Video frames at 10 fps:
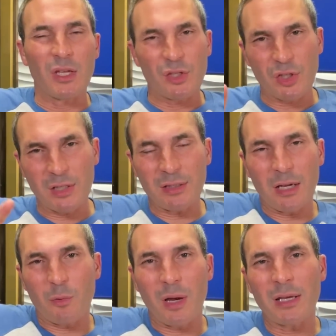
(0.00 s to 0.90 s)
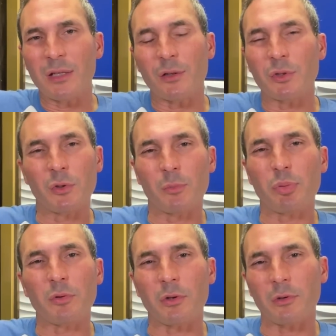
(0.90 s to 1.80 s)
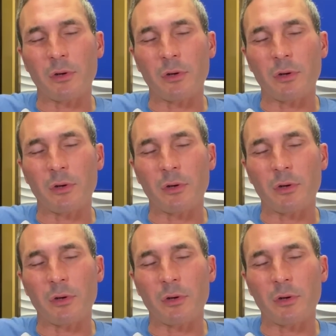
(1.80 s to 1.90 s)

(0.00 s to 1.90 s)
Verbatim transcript: she's not waiting on you to pull her